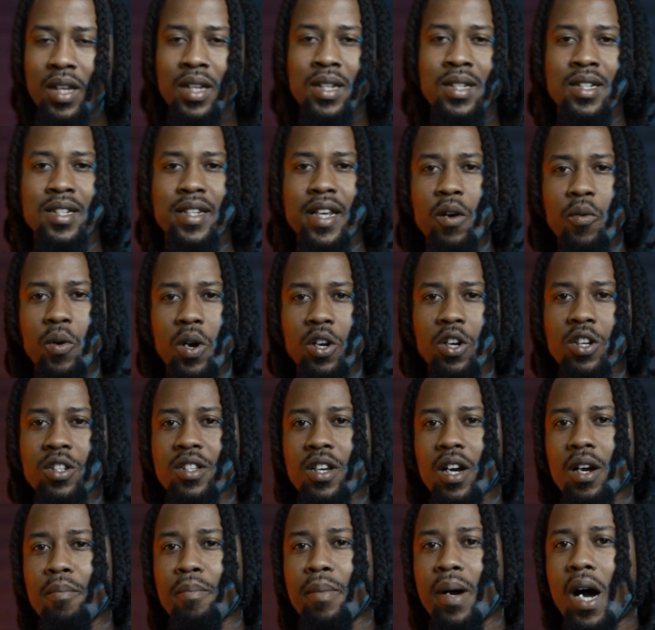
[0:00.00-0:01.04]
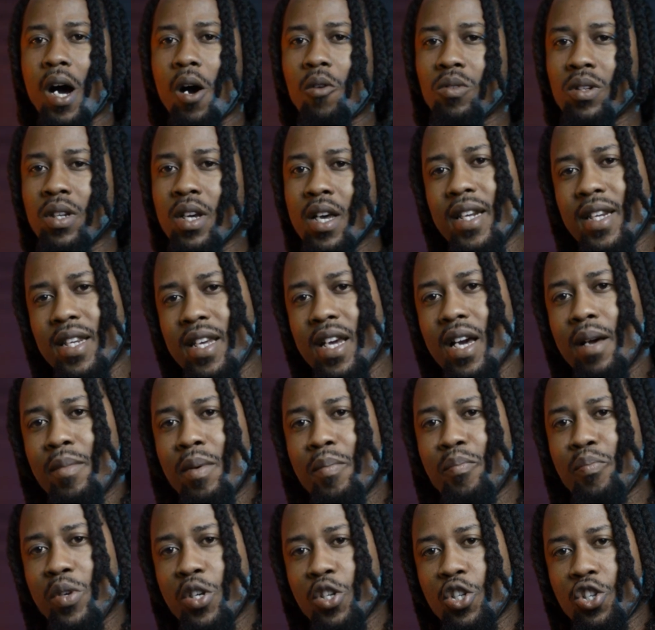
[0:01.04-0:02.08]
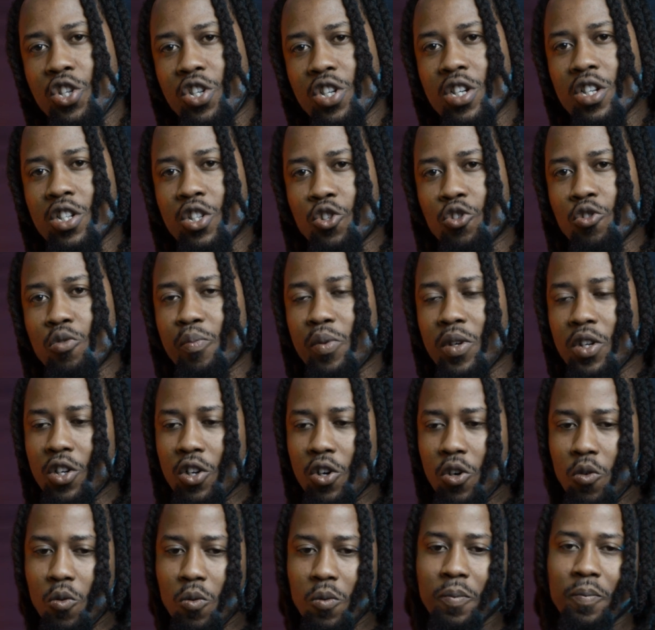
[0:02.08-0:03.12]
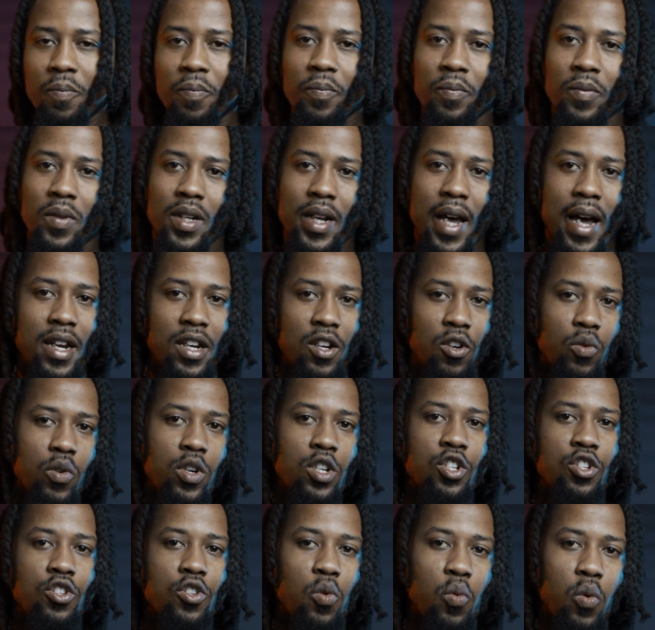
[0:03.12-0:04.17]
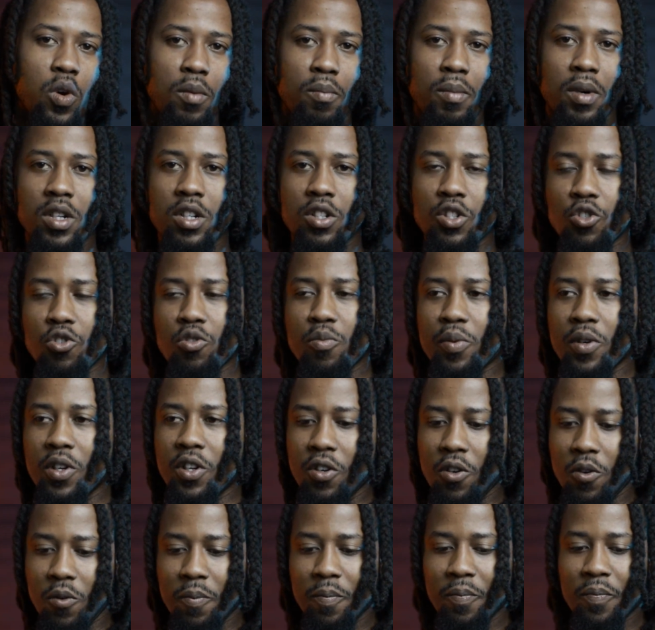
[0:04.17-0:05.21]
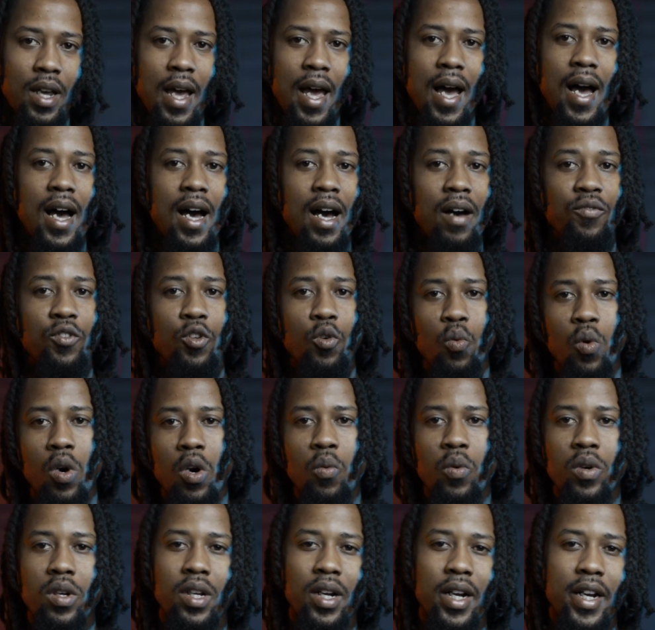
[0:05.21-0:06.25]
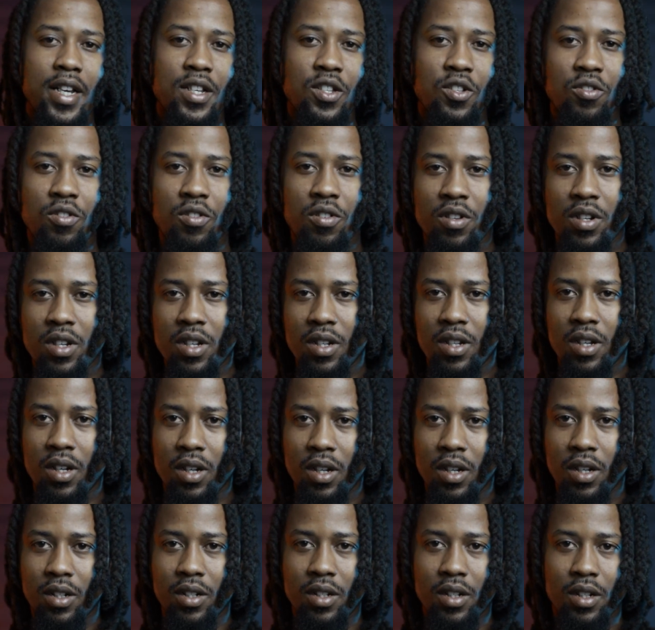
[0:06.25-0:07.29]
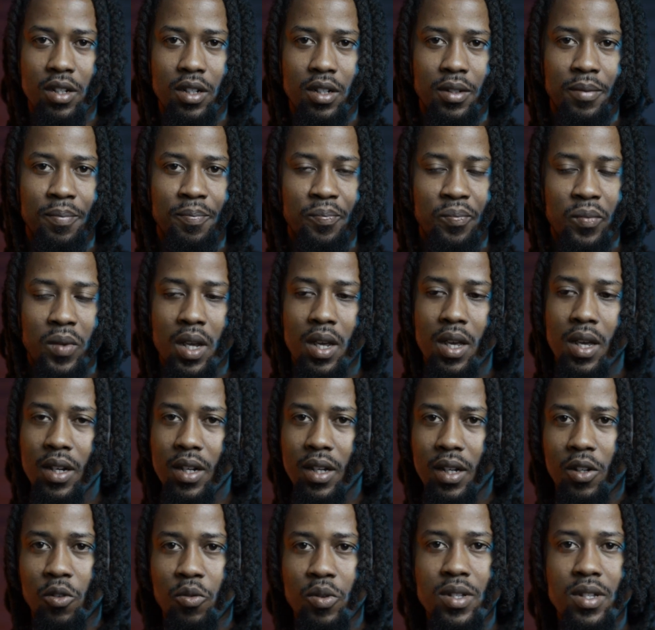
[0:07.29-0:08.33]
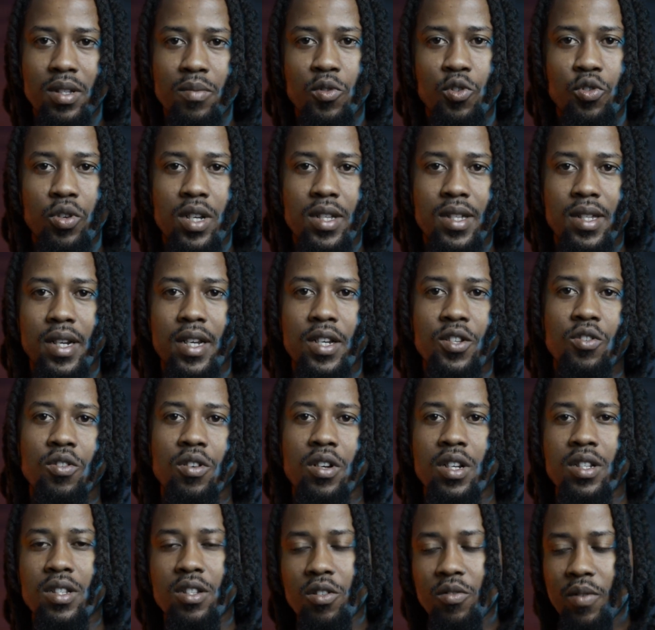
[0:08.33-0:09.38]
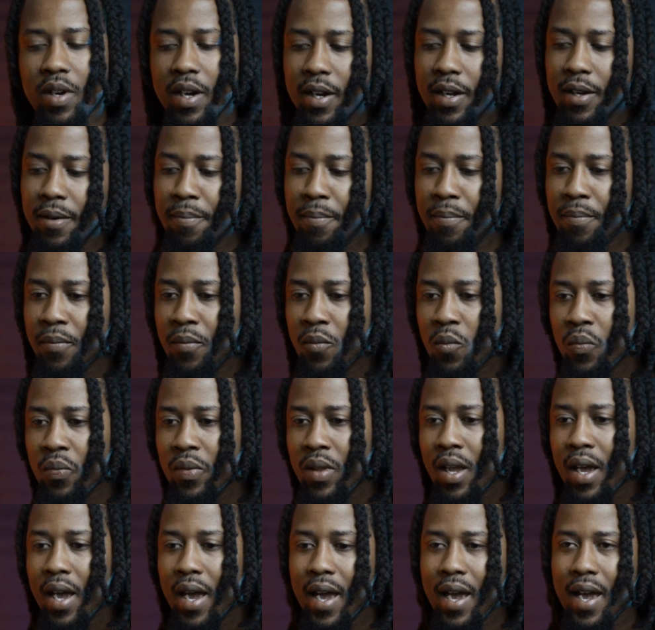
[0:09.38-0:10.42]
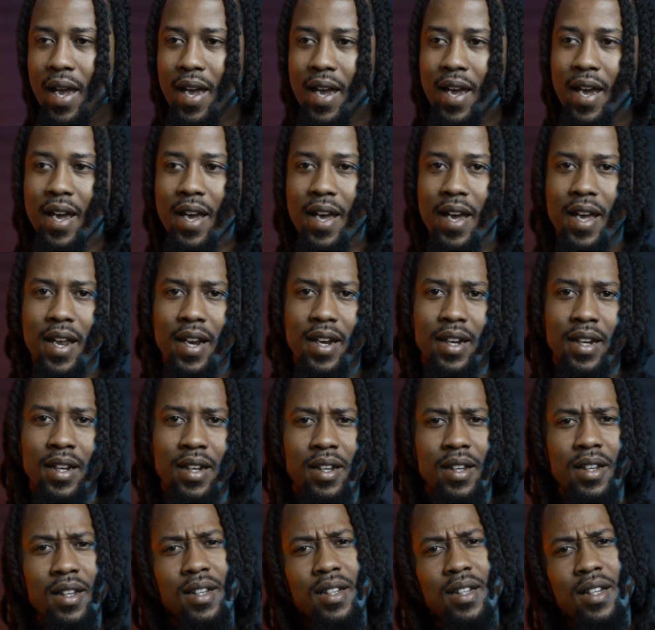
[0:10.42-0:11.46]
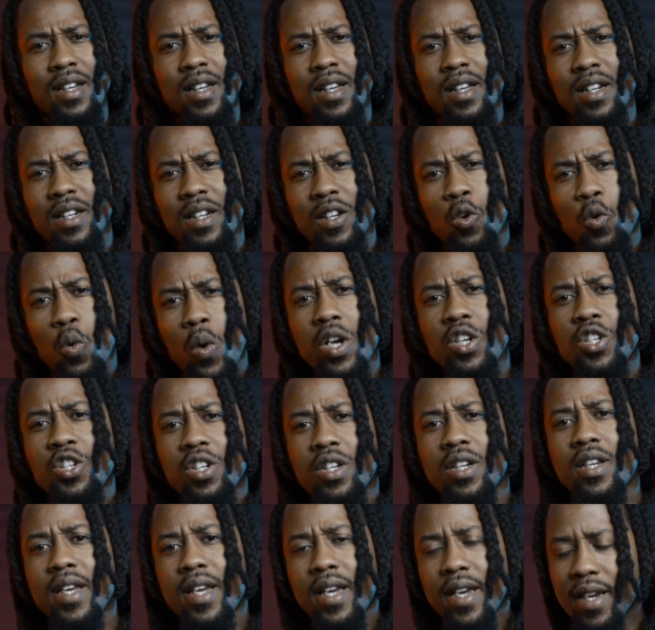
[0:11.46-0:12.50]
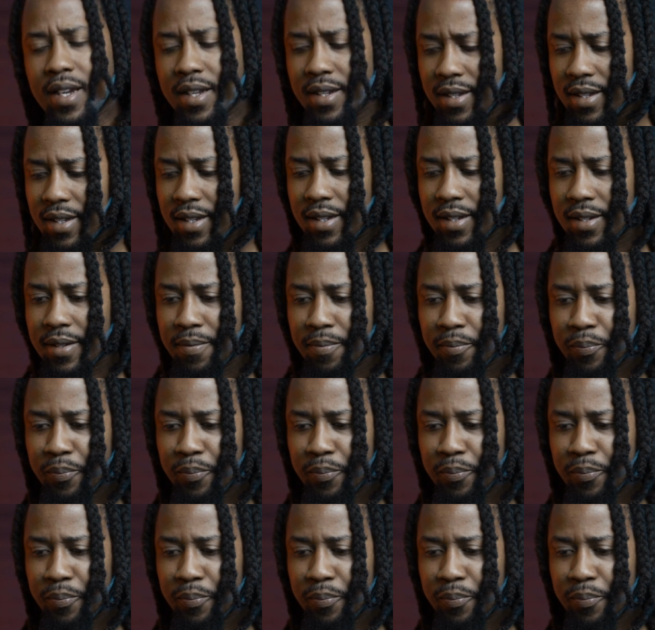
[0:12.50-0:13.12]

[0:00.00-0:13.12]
today we're going to talk about the mpshield 2.0. Not the original one, but the 2.0. I have the one with the laser, the Chrism trace laser integrated. And the question is